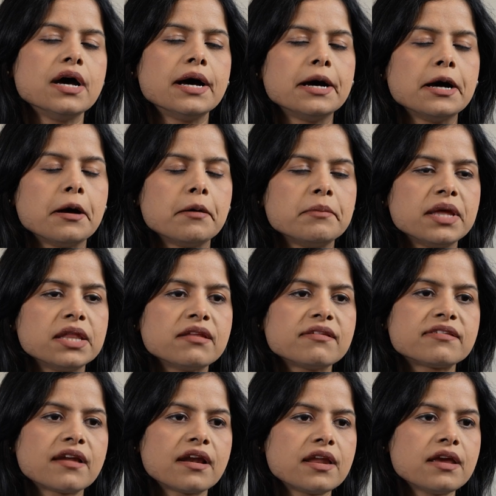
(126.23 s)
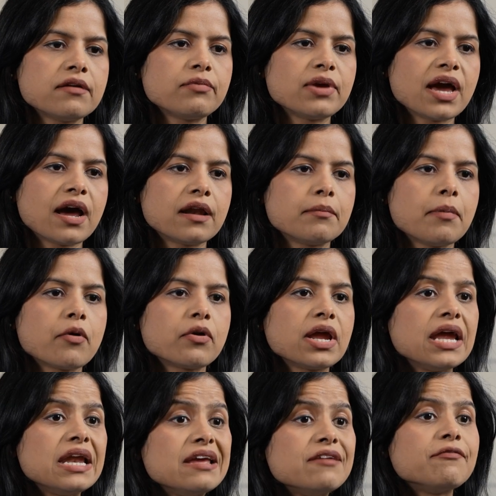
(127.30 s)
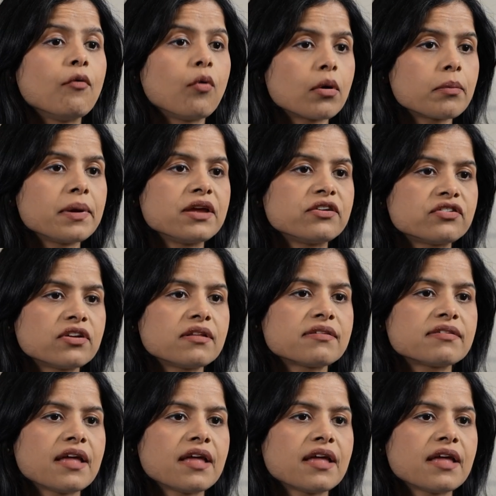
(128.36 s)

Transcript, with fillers: In the study, we had about 84 patients